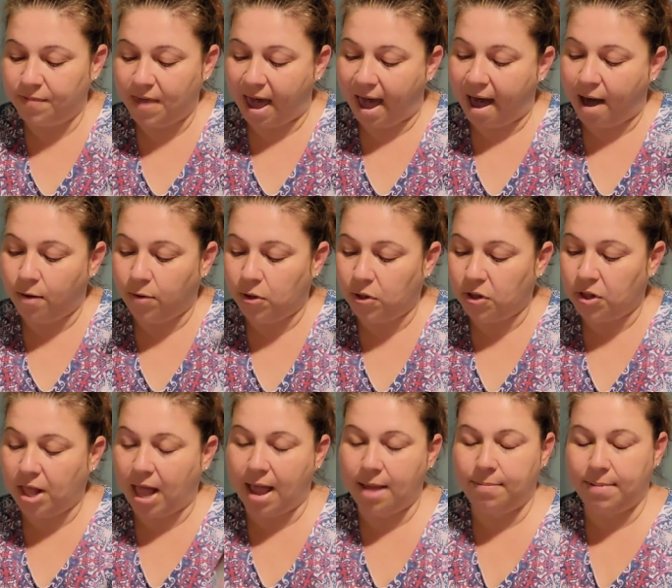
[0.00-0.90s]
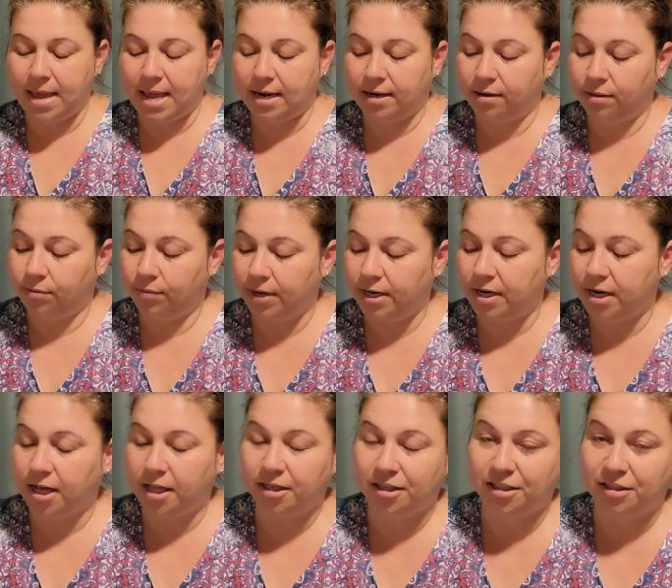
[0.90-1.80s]
owl I paid
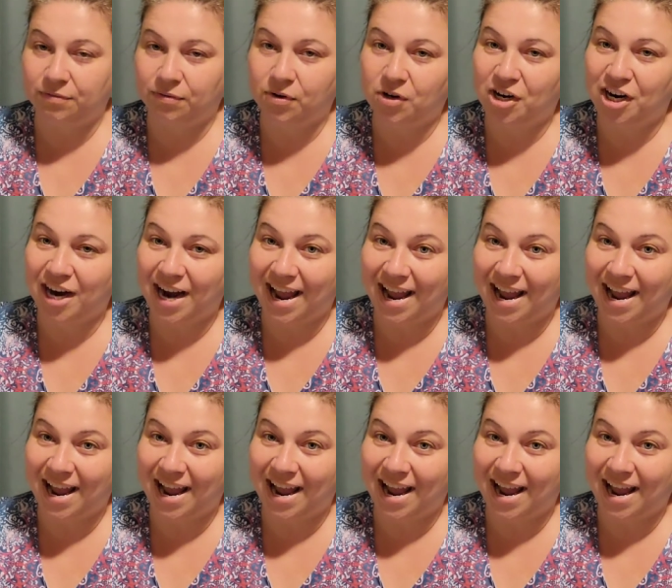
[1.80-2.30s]
$3 for